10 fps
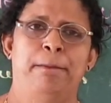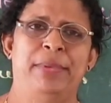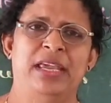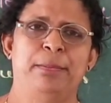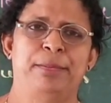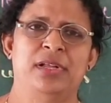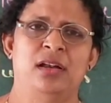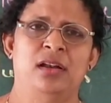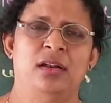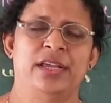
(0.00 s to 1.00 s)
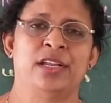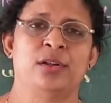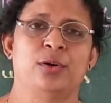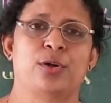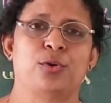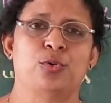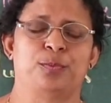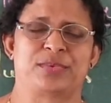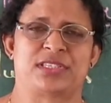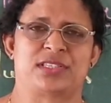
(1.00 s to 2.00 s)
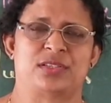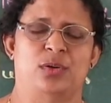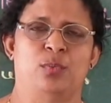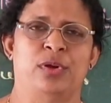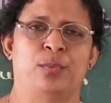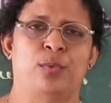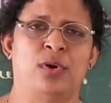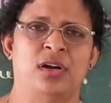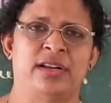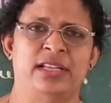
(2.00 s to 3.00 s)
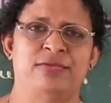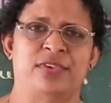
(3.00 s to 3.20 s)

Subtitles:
people in groups were wandering